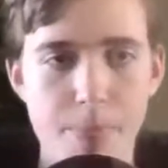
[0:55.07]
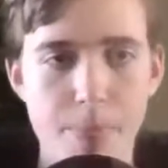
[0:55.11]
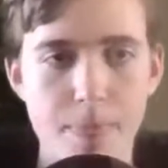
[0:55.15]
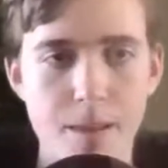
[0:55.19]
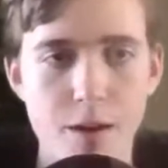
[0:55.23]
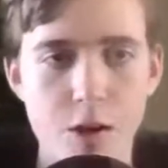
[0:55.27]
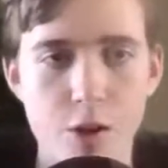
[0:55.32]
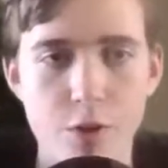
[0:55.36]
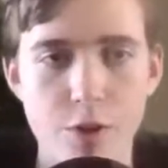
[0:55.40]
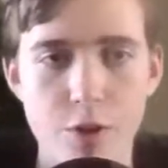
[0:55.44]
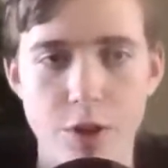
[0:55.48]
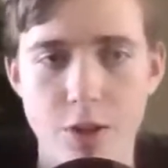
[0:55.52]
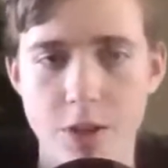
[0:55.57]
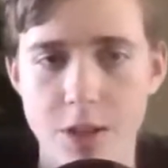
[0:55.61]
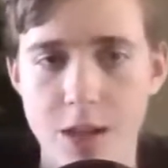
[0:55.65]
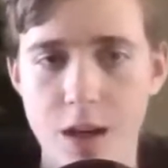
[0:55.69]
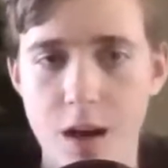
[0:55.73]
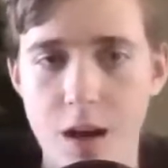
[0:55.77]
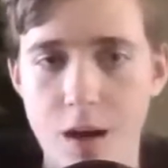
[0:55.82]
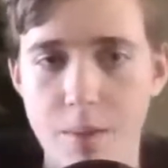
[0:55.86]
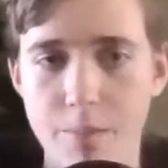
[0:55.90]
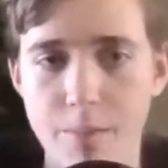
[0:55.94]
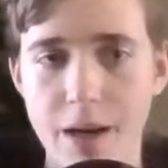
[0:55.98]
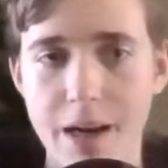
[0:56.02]
Although the
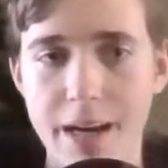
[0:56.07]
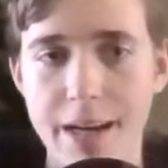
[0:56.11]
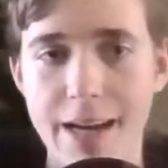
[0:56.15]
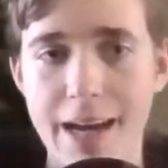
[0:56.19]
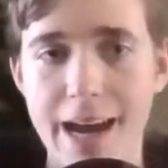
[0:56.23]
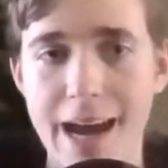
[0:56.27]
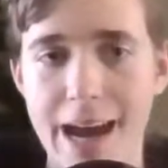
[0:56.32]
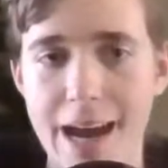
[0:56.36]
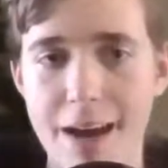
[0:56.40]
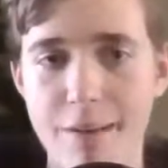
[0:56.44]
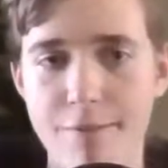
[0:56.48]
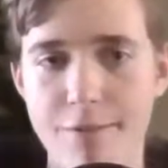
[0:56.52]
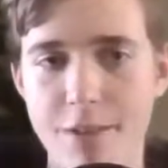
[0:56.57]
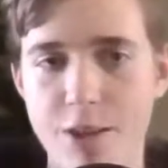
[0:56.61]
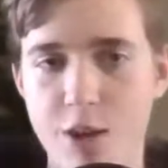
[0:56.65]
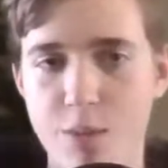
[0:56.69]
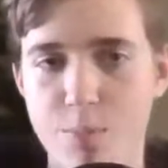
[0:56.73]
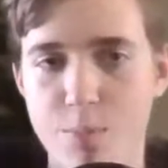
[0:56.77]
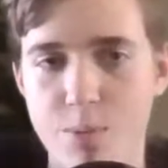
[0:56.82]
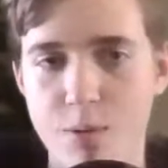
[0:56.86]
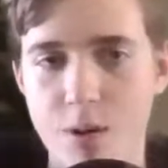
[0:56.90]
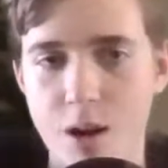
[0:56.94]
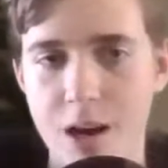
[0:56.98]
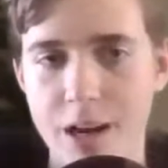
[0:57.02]
Combine have their
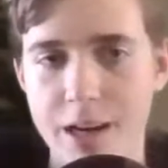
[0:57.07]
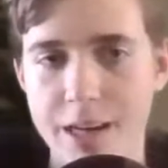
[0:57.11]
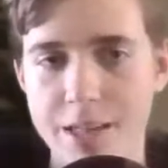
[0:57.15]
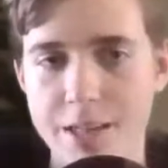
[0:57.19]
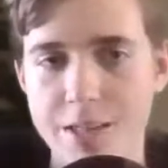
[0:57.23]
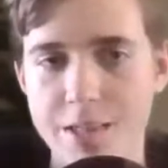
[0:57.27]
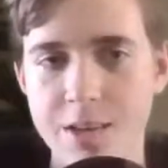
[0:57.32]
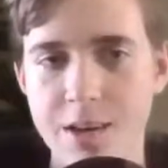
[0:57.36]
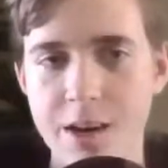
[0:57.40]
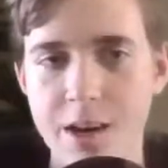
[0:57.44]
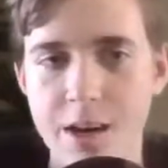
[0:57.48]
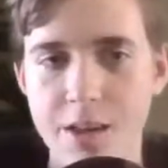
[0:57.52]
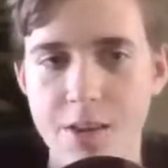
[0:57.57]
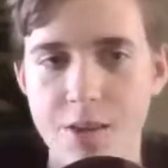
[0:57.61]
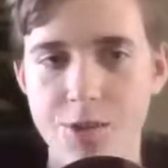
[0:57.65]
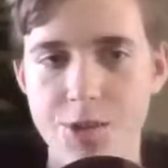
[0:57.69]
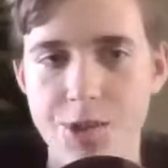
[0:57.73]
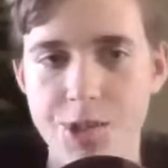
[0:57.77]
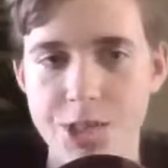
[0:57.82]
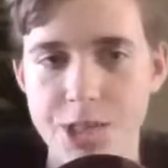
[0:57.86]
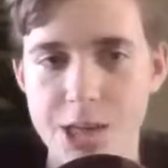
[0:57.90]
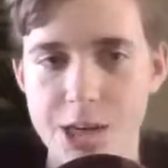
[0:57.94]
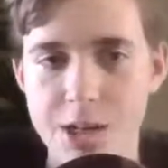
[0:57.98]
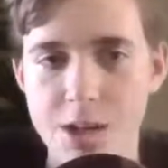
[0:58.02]
prize, they're
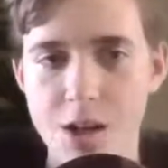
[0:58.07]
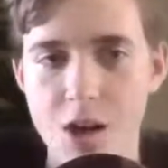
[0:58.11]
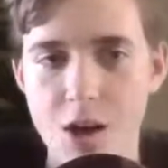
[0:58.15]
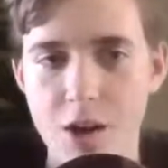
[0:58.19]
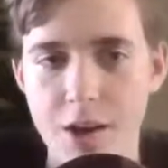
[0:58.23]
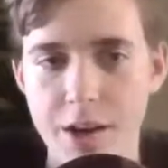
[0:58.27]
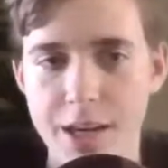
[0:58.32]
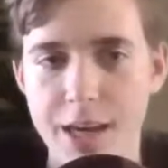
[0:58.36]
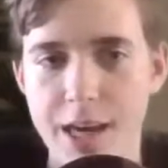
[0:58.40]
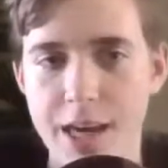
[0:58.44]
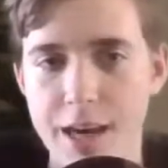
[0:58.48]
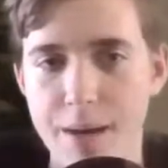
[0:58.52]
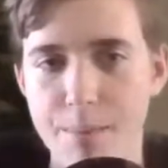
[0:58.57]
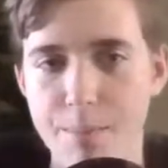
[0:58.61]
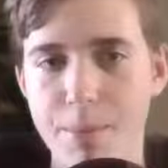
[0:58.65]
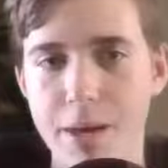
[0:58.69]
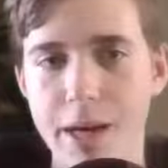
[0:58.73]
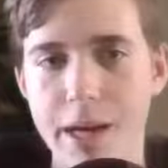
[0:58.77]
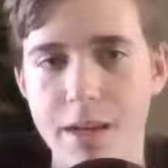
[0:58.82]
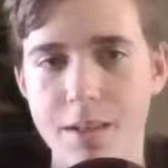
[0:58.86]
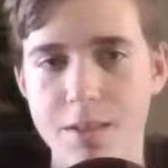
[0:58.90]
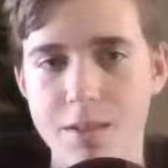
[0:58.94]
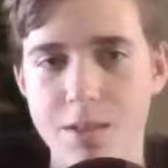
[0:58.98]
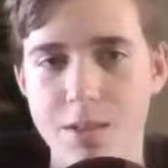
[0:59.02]
still on a
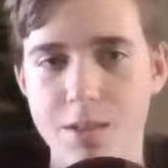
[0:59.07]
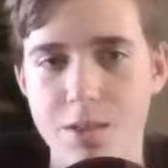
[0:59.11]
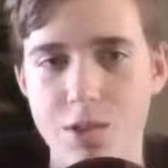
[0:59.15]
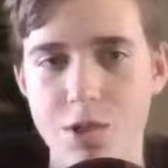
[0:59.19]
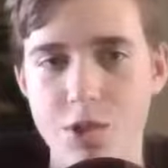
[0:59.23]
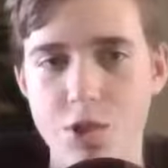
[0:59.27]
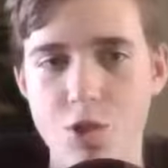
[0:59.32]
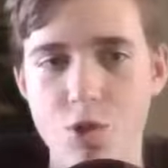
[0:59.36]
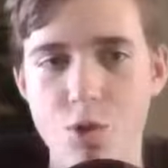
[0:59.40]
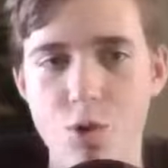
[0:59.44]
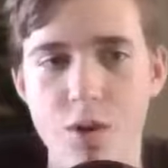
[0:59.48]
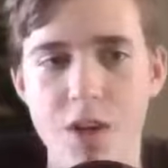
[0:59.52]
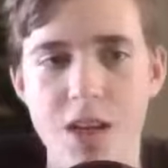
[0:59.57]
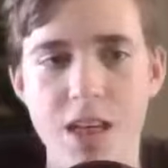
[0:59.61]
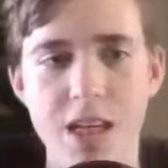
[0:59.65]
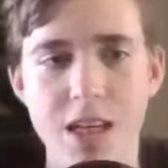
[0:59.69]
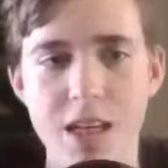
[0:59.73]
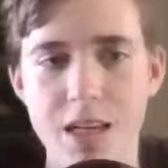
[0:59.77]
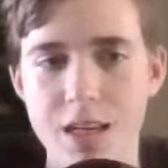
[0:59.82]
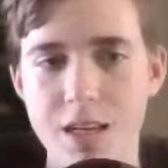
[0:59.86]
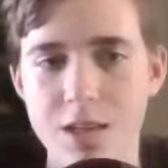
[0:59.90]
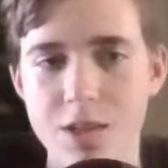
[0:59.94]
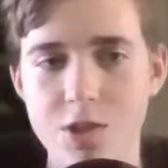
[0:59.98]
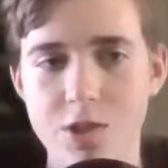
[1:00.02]
campaign to destroy
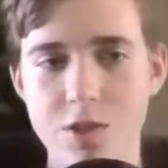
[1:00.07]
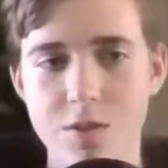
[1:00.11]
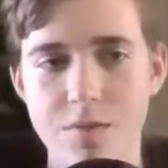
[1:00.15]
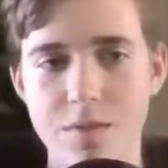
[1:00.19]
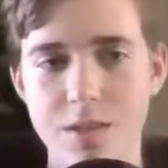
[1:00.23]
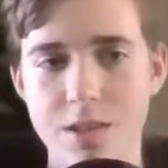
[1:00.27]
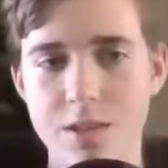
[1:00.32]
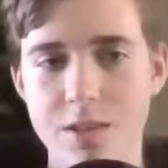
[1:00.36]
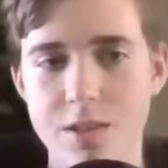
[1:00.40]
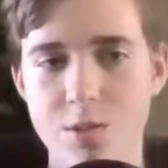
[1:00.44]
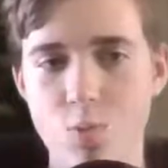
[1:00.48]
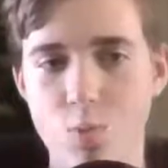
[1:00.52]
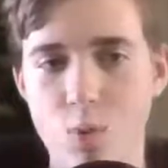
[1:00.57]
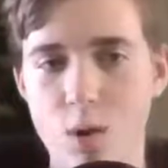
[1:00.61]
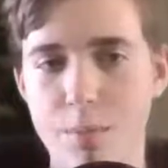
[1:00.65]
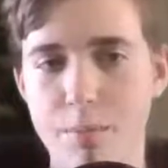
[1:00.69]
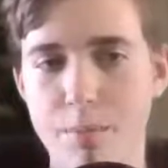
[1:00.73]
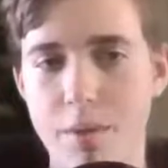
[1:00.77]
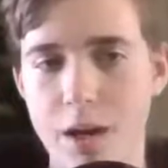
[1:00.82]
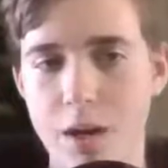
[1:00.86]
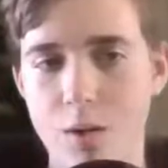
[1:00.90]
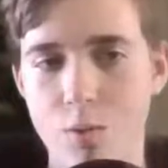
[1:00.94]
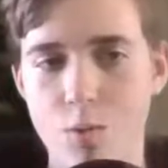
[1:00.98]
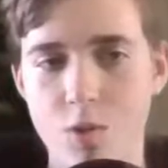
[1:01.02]
each of these one
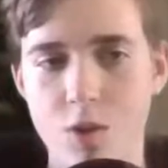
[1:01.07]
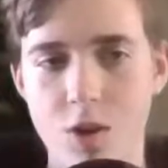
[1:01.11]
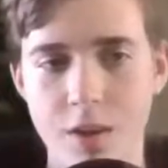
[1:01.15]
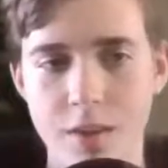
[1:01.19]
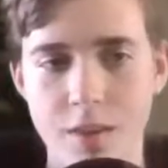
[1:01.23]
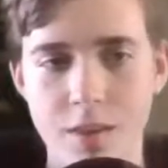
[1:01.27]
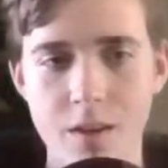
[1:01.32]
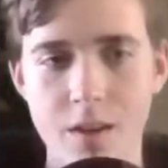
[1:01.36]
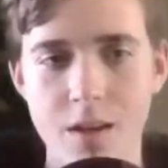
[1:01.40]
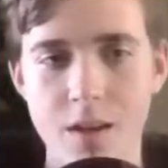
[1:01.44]
by one.